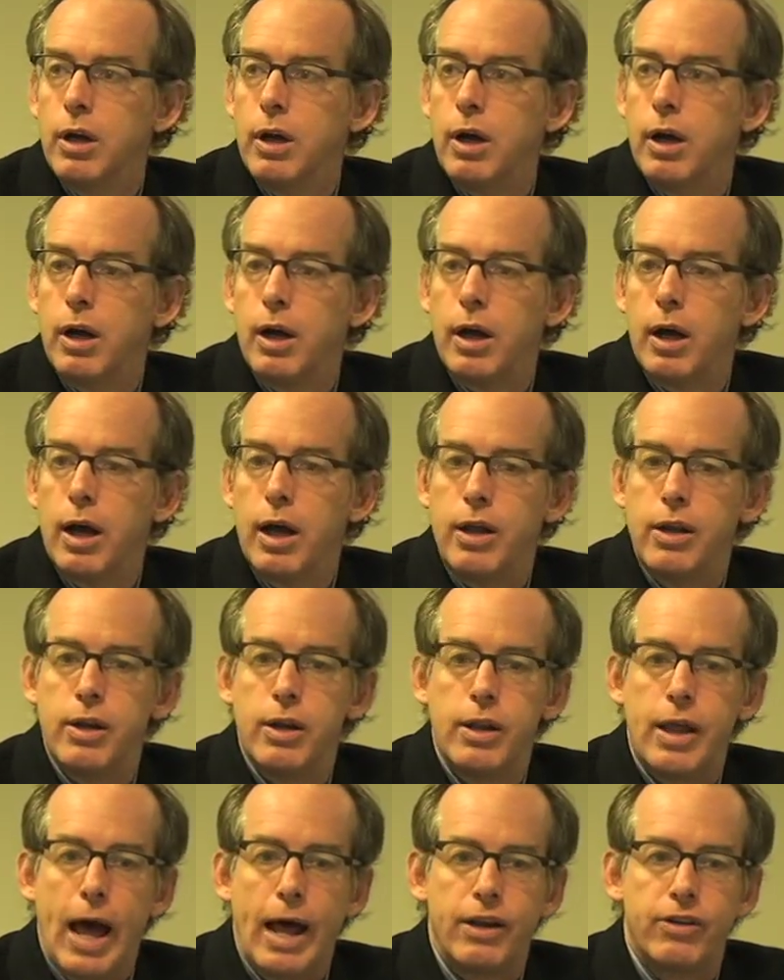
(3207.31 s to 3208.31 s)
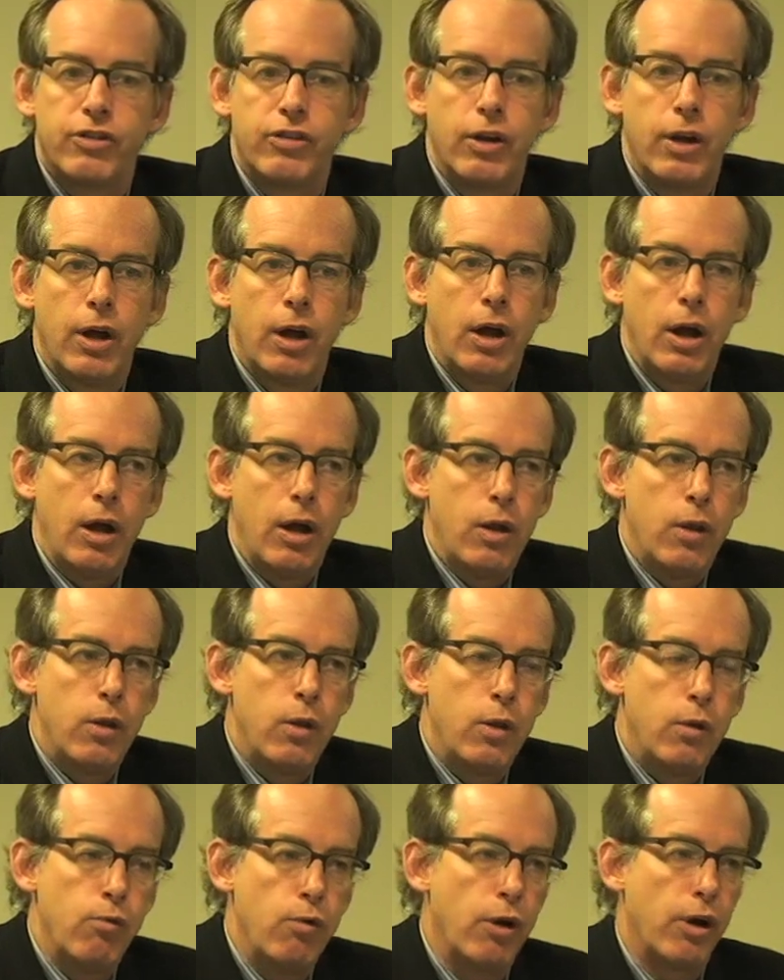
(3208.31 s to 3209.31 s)
Uh, and that's
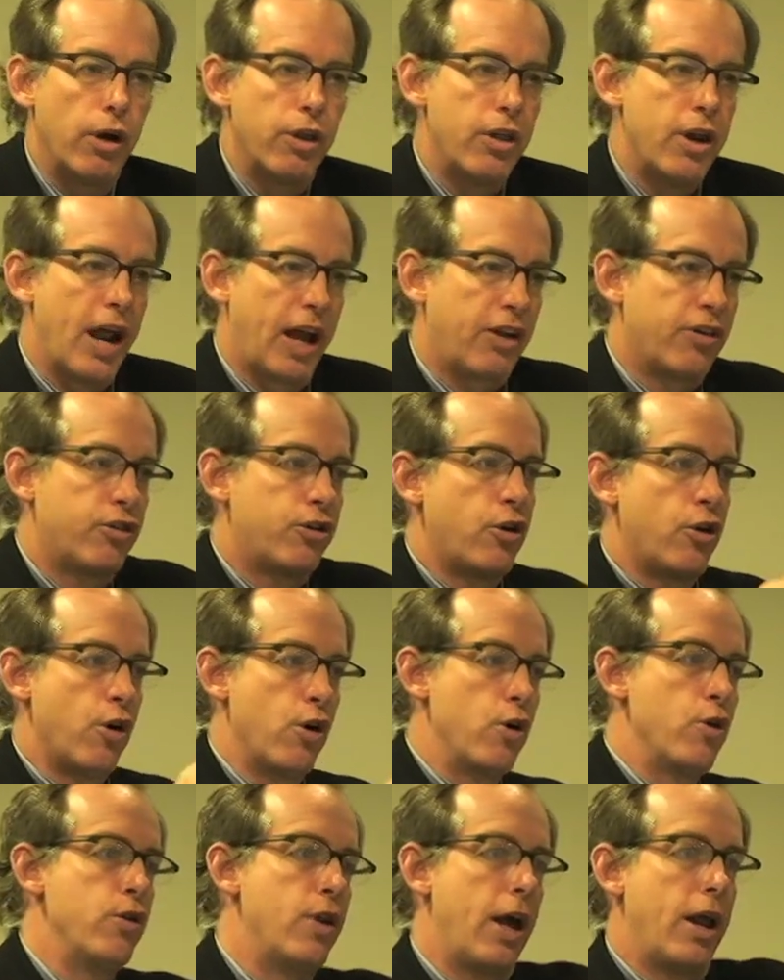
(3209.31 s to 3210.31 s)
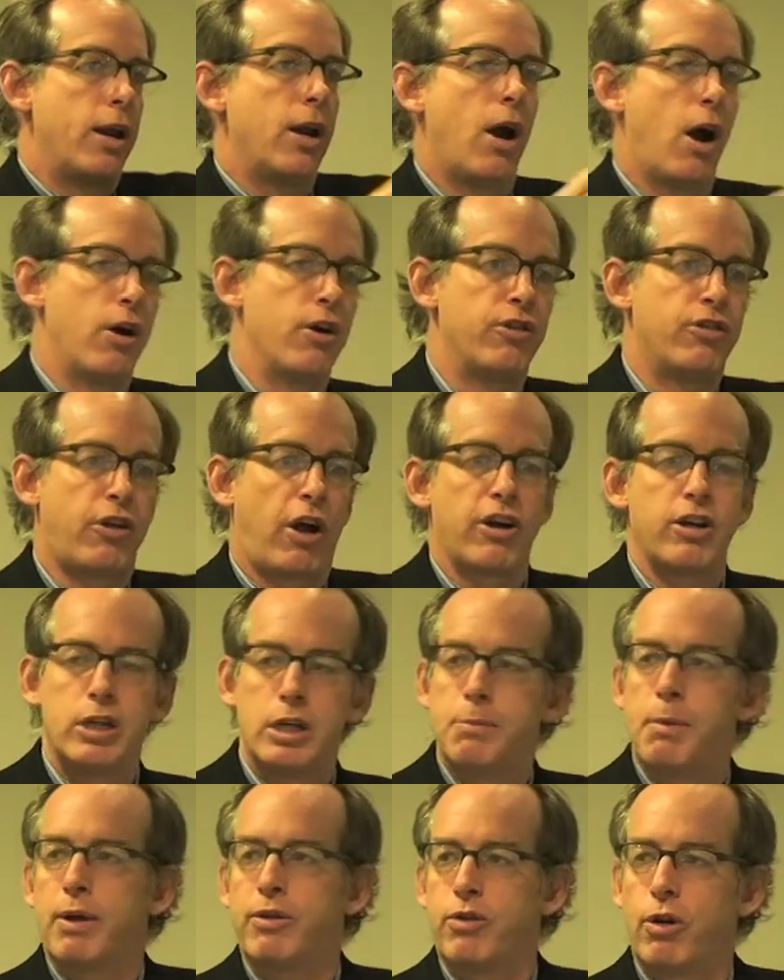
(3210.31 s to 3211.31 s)
really the next turn that our discussions
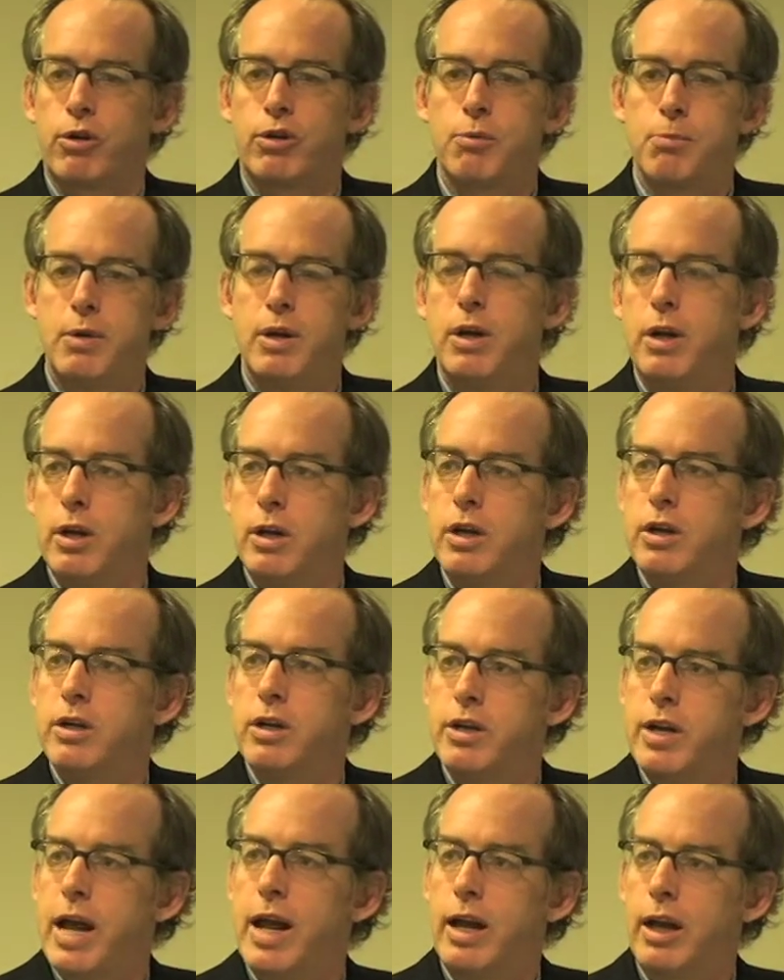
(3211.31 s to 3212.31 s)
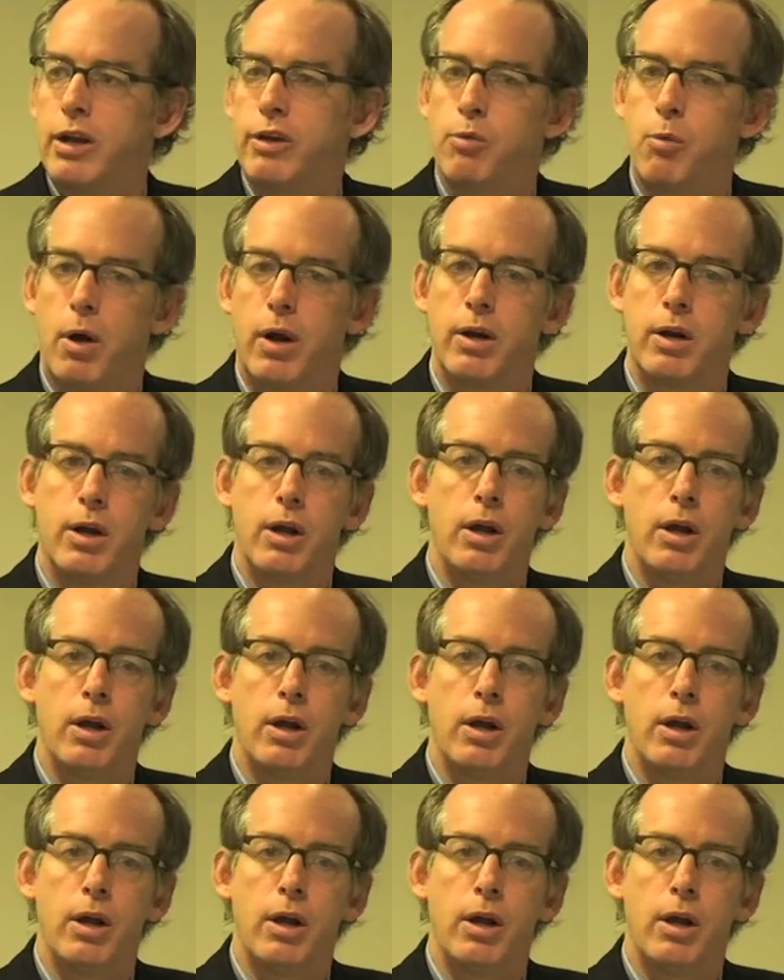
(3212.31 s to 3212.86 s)
about social media need to take is what,